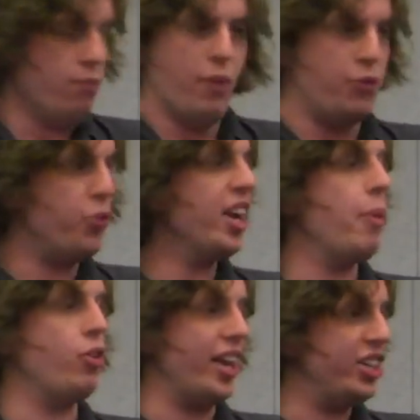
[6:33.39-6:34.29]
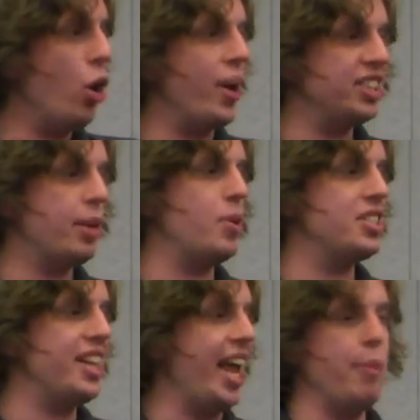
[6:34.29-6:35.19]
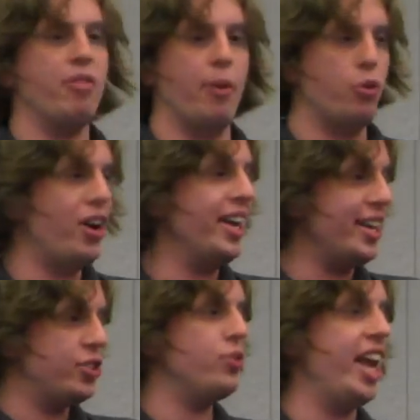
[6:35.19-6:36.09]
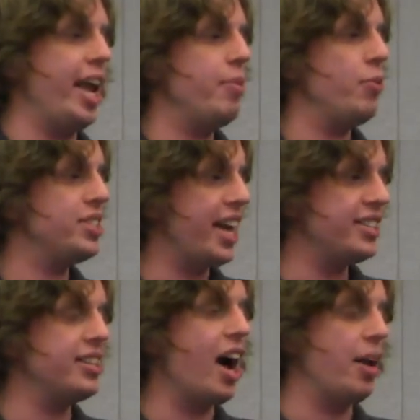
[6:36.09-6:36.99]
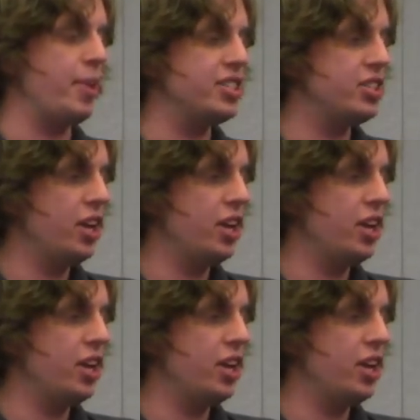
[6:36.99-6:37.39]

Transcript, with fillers: if you think about like knowing someone's name, if I'm trying to guess your name and we say it's anonymous,